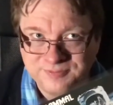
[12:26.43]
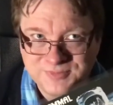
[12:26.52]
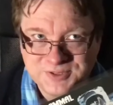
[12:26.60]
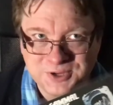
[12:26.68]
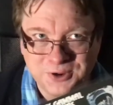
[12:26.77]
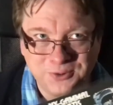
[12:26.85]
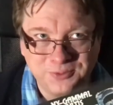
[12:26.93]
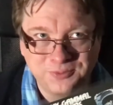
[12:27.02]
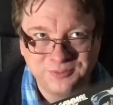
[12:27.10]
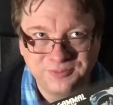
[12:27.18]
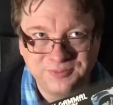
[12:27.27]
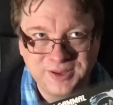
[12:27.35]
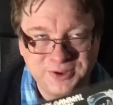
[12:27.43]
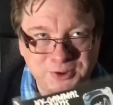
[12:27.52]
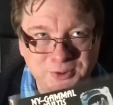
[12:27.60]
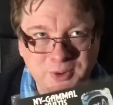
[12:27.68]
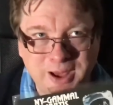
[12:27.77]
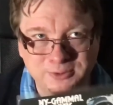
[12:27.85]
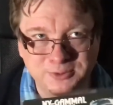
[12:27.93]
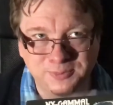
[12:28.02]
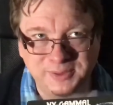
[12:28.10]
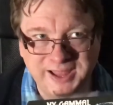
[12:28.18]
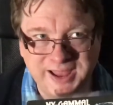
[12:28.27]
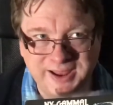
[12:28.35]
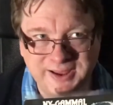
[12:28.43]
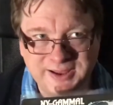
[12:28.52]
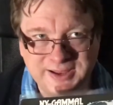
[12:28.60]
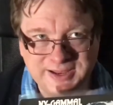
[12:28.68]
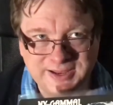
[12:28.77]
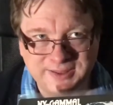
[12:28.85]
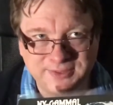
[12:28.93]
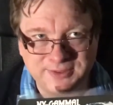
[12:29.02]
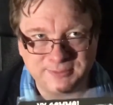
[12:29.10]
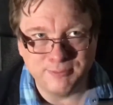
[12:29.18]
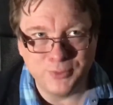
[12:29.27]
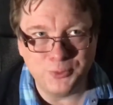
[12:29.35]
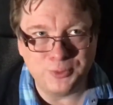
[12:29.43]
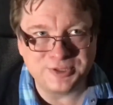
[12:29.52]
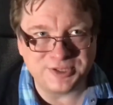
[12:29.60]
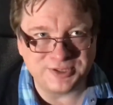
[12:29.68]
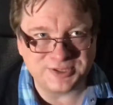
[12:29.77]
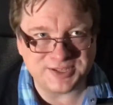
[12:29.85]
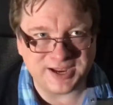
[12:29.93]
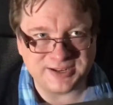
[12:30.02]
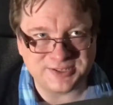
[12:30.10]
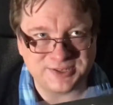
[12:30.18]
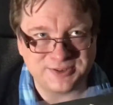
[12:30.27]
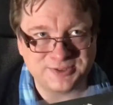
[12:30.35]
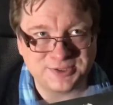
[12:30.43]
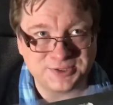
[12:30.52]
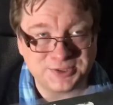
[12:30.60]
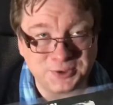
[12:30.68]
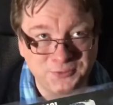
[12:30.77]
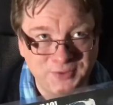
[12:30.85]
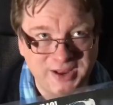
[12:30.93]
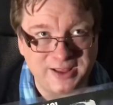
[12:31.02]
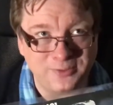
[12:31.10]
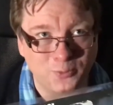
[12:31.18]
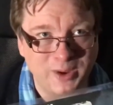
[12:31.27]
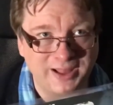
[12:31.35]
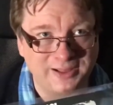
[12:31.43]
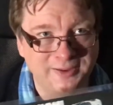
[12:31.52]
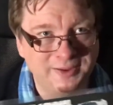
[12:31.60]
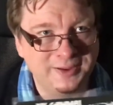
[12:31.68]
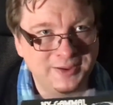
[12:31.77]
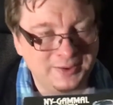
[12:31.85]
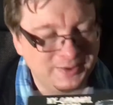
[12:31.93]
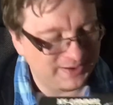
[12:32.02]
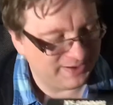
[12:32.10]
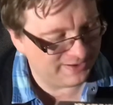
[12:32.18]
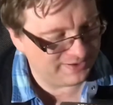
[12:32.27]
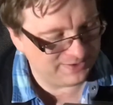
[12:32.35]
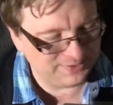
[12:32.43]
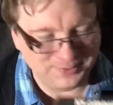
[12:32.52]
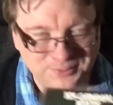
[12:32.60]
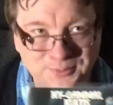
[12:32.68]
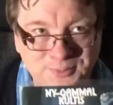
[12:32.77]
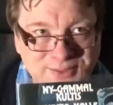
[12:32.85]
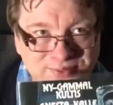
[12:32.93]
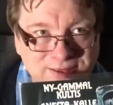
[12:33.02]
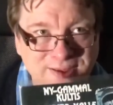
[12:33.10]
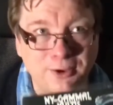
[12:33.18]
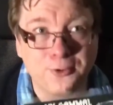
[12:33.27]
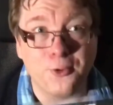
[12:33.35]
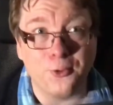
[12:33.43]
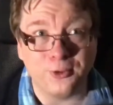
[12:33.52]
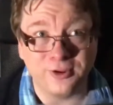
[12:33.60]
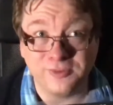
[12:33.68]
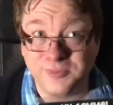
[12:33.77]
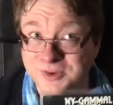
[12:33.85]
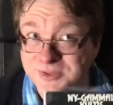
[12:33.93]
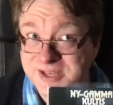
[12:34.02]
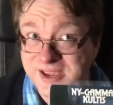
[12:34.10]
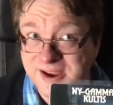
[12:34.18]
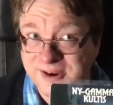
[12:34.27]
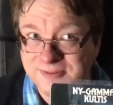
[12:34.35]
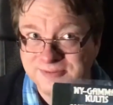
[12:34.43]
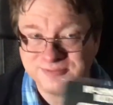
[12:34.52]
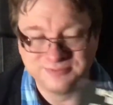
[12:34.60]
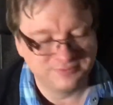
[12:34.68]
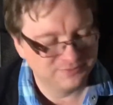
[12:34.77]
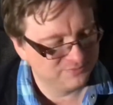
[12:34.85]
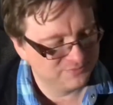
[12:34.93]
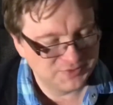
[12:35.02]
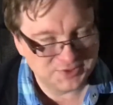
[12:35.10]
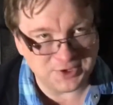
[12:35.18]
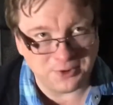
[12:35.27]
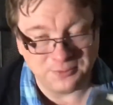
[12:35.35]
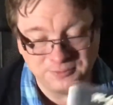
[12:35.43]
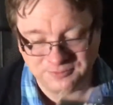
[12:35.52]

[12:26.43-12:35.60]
so he knew how to play the Moog synthesizer to fit in well with the accordion music here. So,